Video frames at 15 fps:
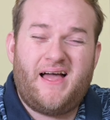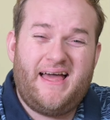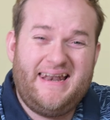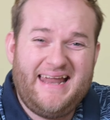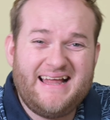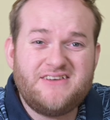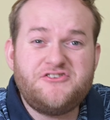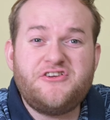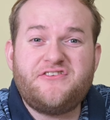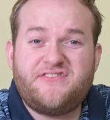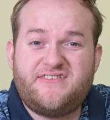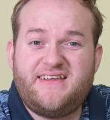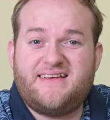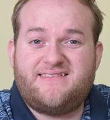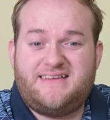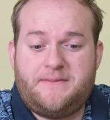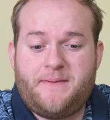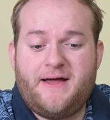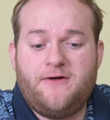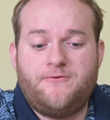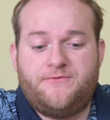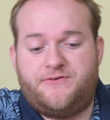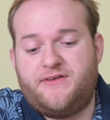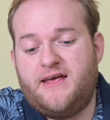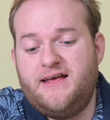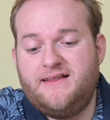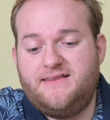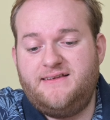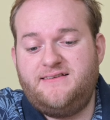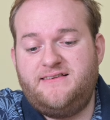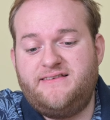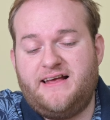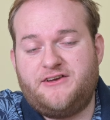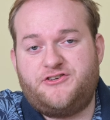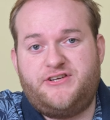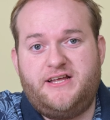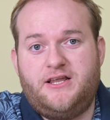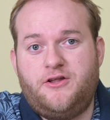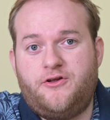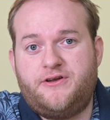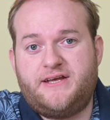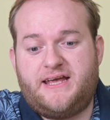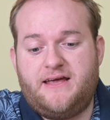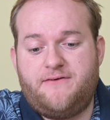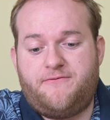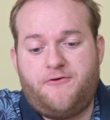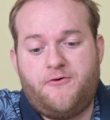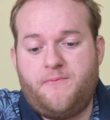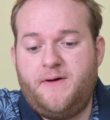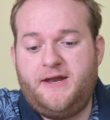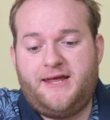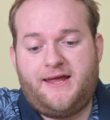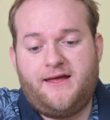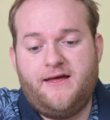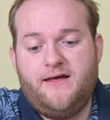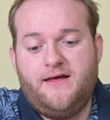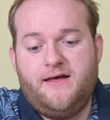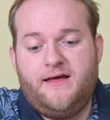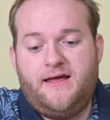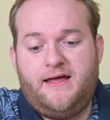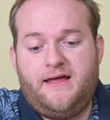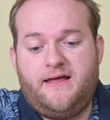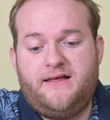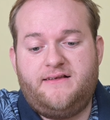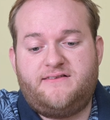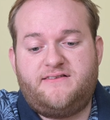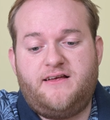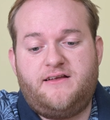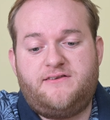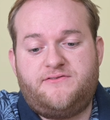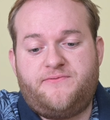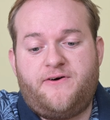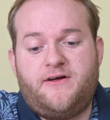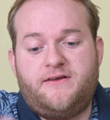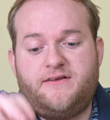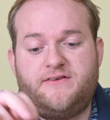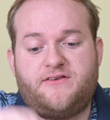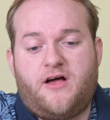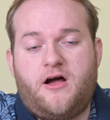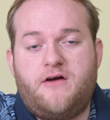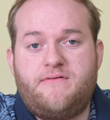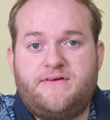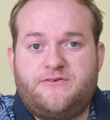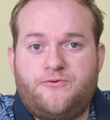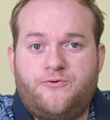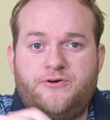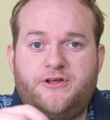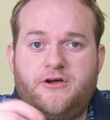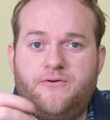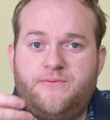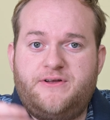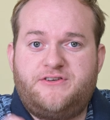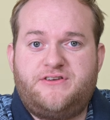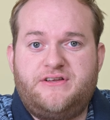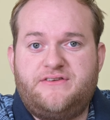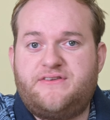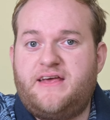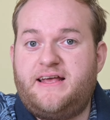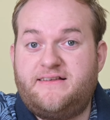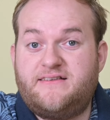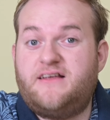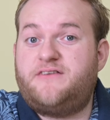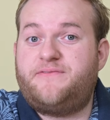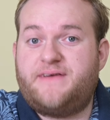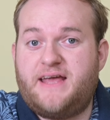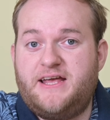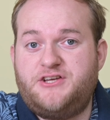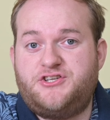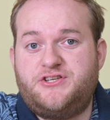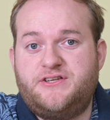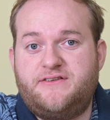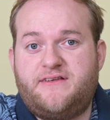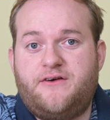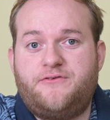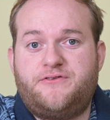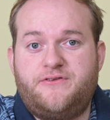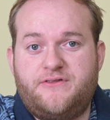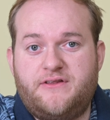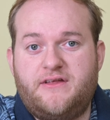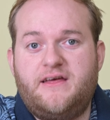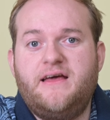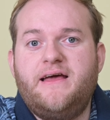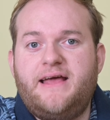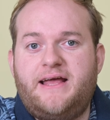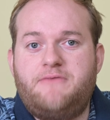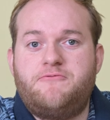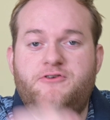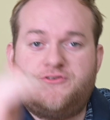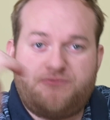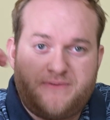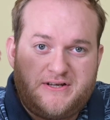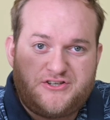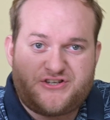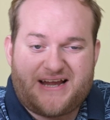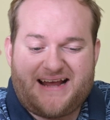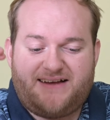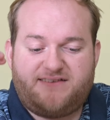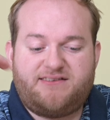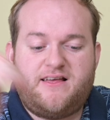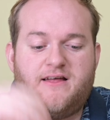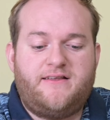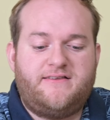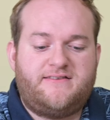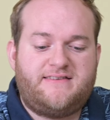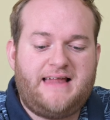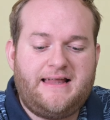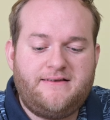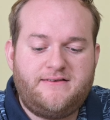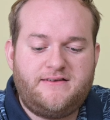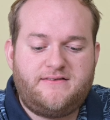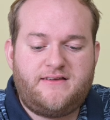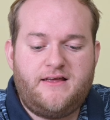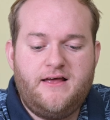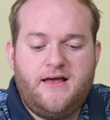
And at just £60, this is actually a lot of gear for your money. It is certified as high-res audio, which is a certification that tells you that it has reached a certain standard,